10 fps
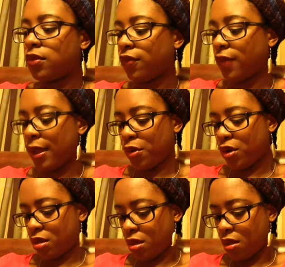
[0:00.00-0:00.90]
fiber
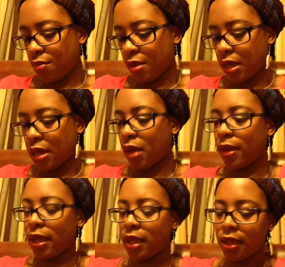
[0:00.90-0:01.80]
club. And now
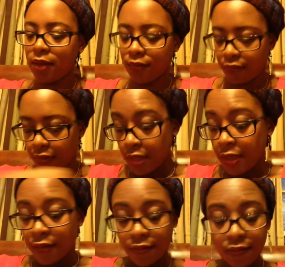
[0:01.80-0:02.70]
I have
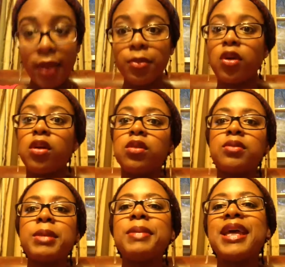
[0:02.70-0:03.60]
fiber all
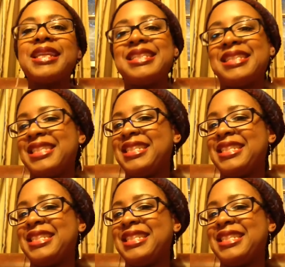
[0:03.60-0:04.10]
over my pants.